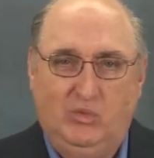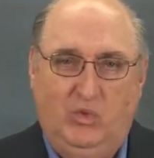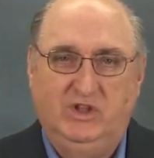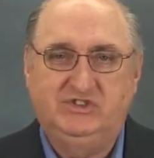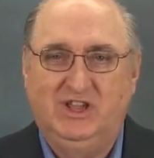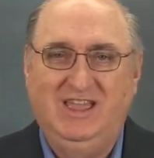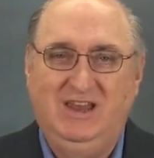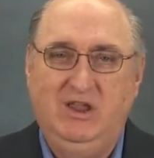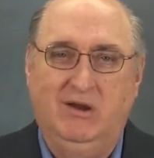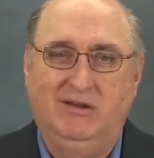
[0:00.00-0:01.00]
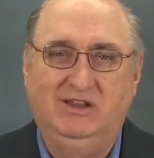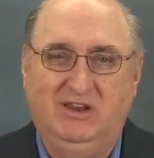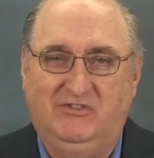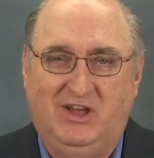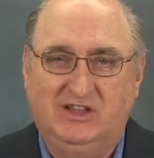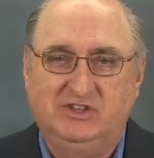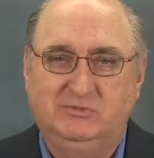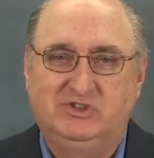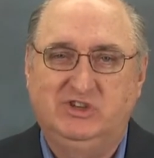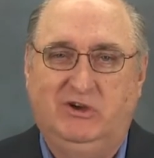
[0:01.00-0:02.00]
once again here identifies
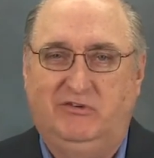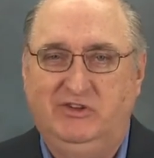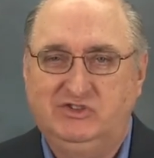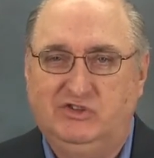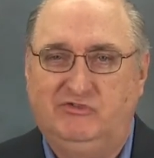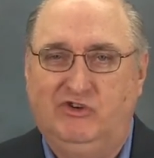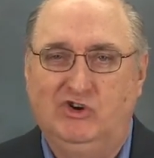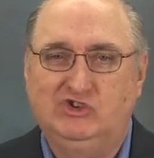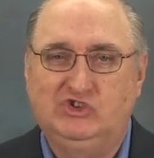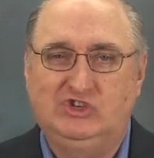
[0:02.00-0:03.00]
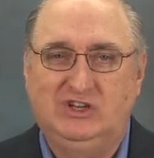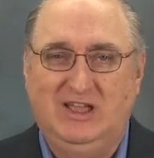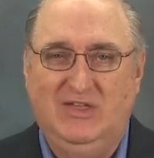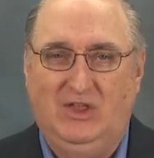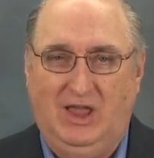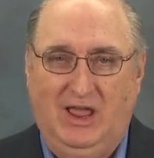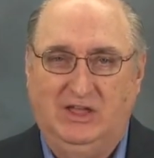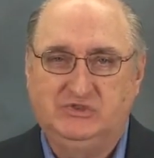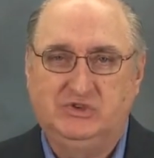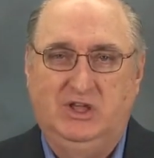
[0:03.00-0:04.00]
Himself as the first and the
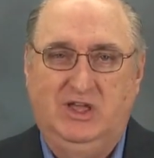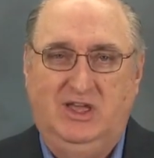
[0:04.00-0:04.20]
last.